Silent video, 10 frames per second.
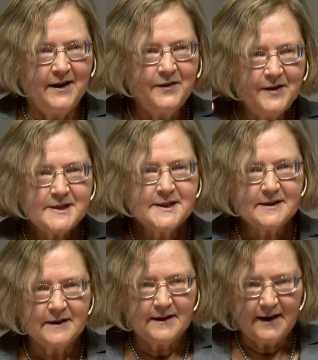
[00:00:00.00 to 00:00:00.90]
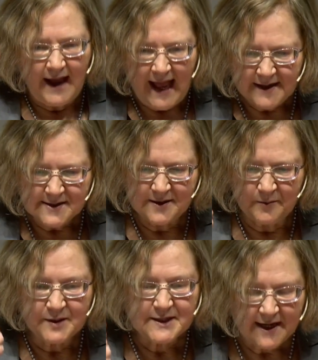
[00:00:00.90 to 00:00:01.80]
this has the
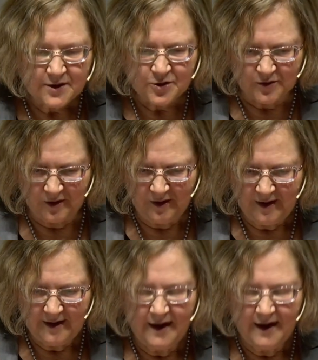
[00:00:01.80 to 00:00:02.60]
potential